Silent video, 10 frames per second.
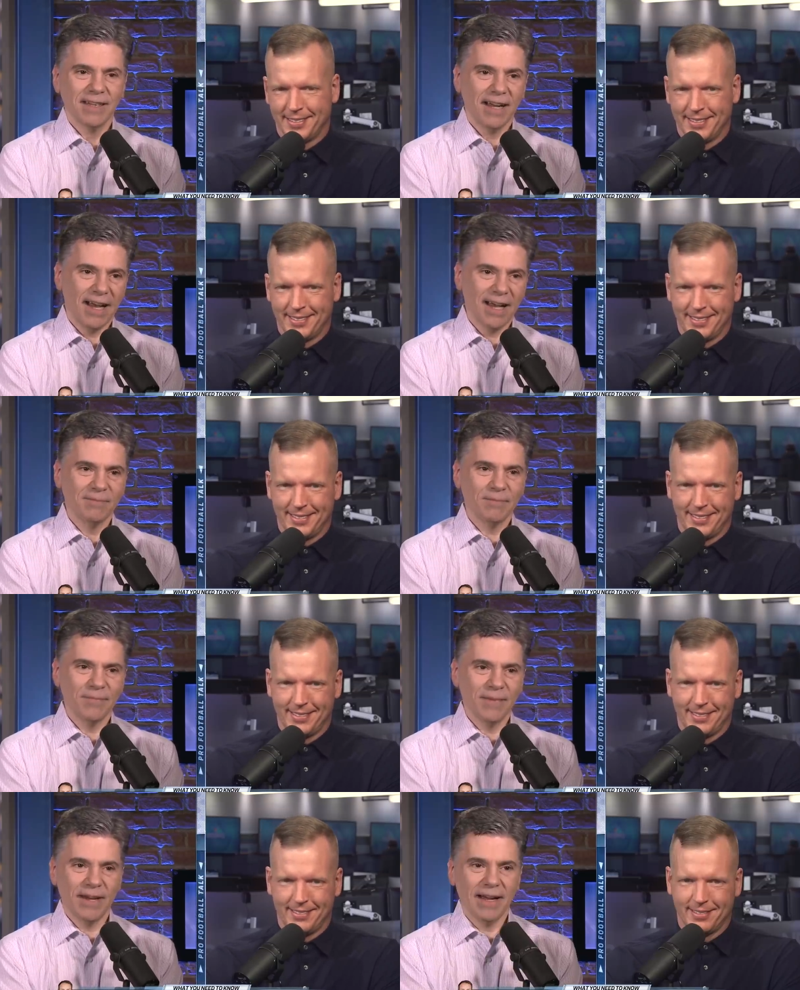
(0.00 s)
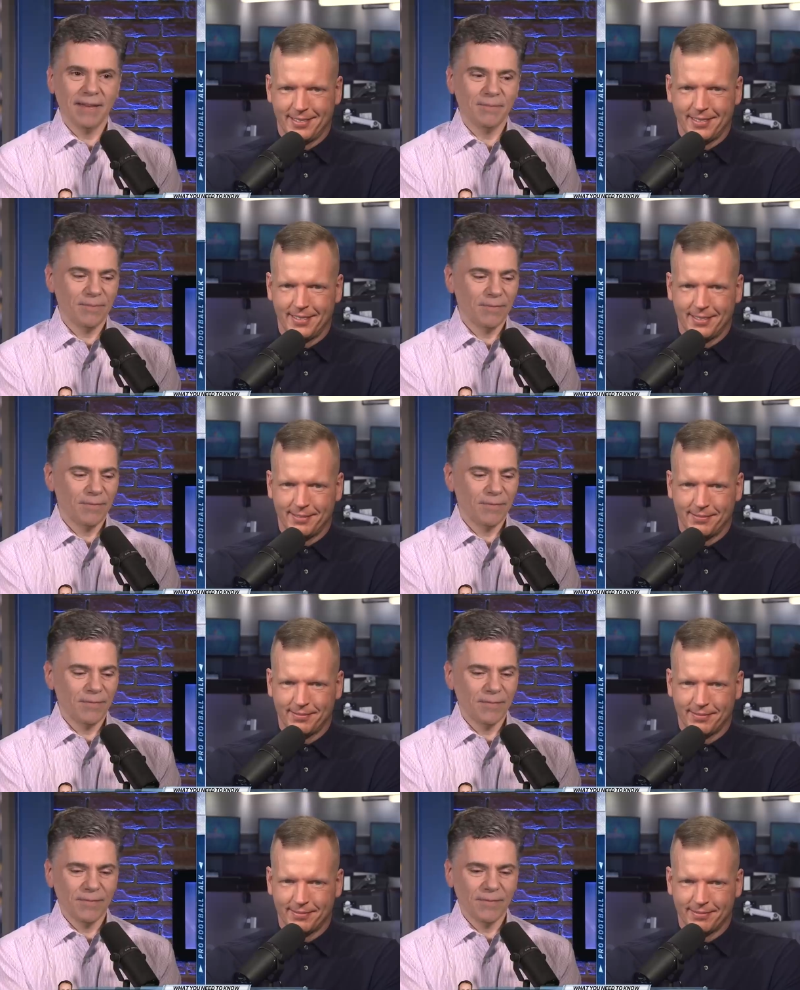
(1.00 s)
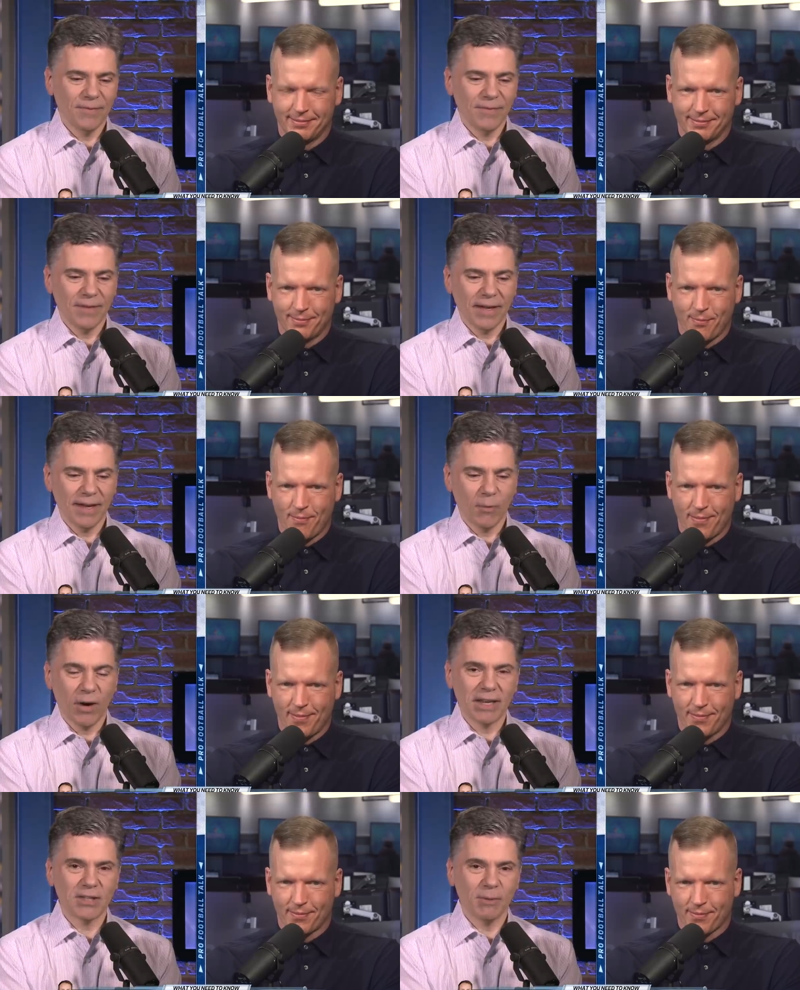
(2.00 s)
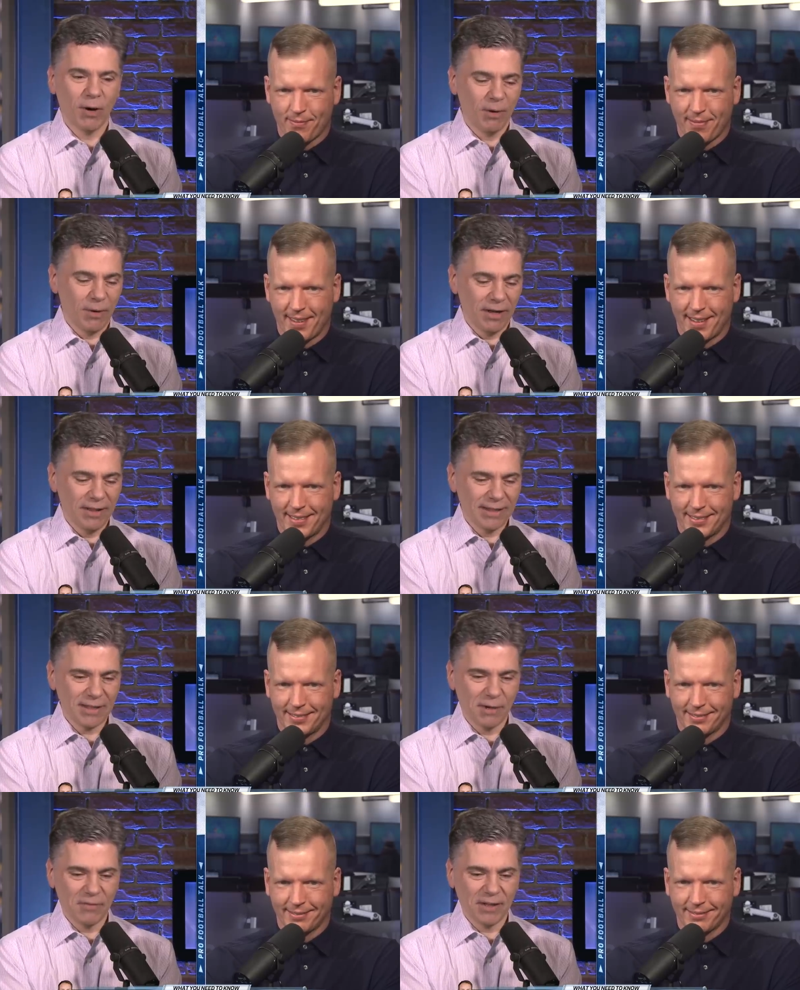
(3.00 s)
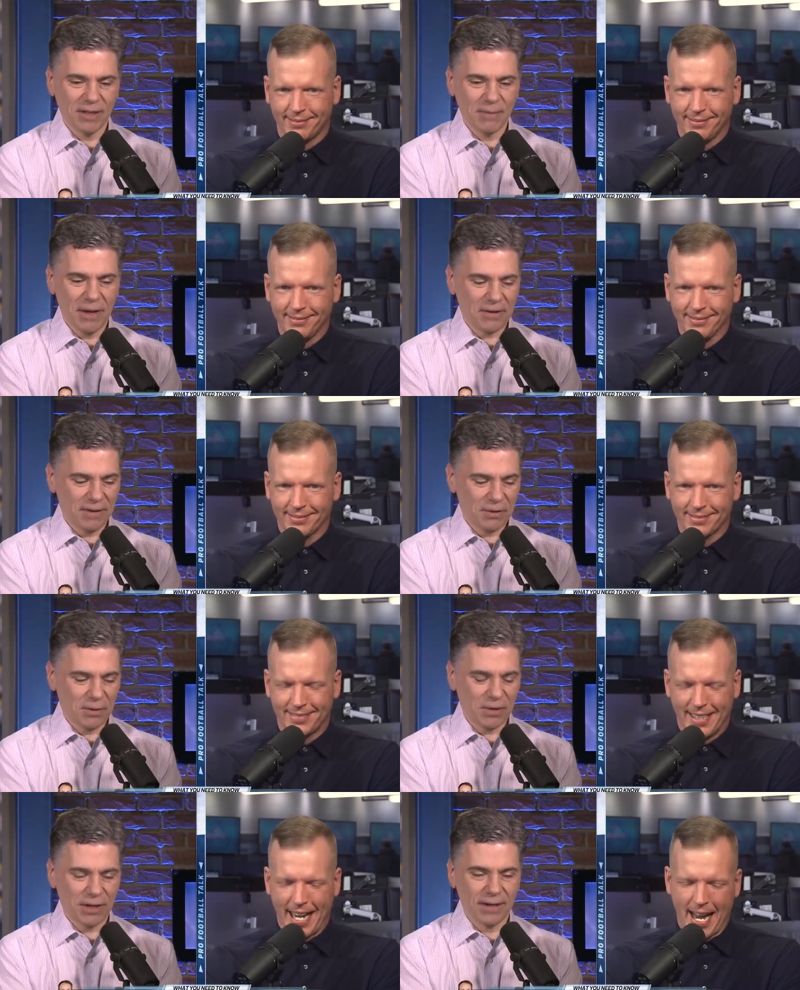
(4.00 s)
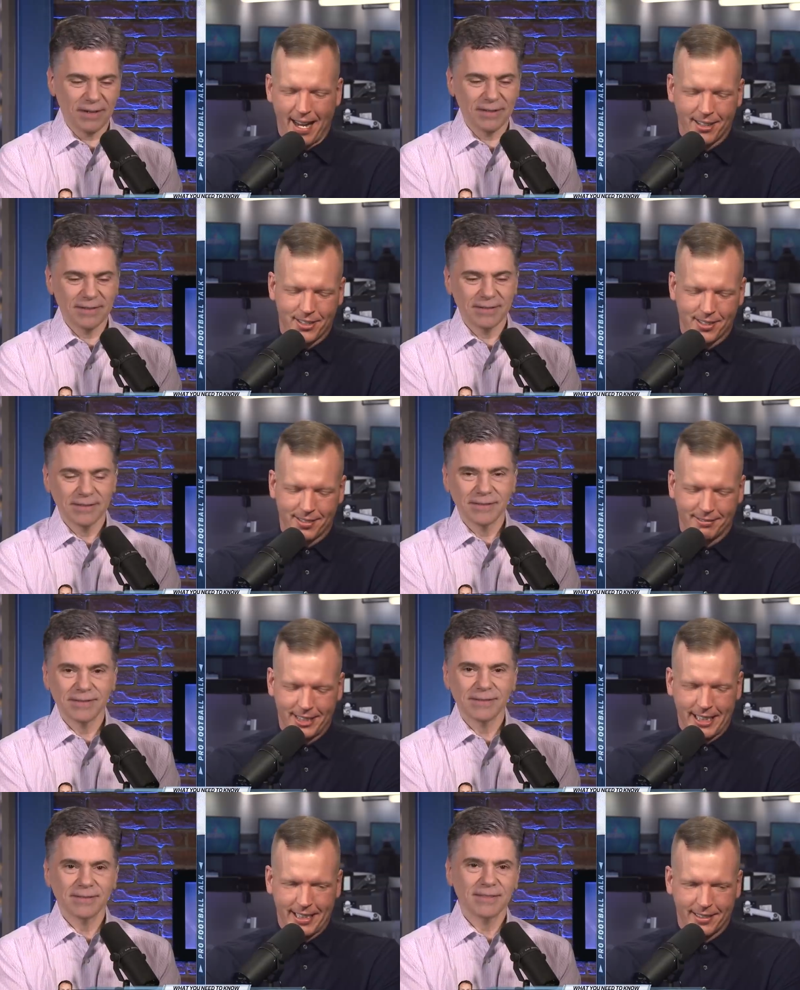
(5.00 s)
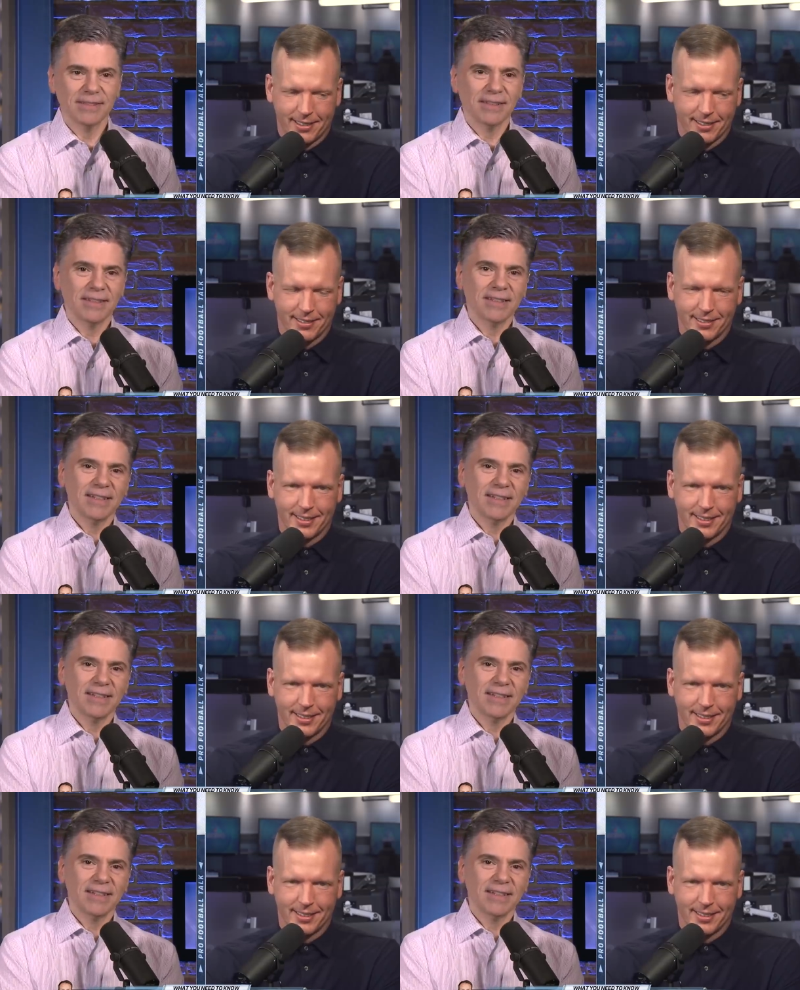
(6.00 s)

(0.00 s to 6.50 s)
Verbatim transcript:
Speaker 1: I I I wanted Jim Harbaugh. That's how I'm feeling about Kevin O'Connell. Gosh, jeez.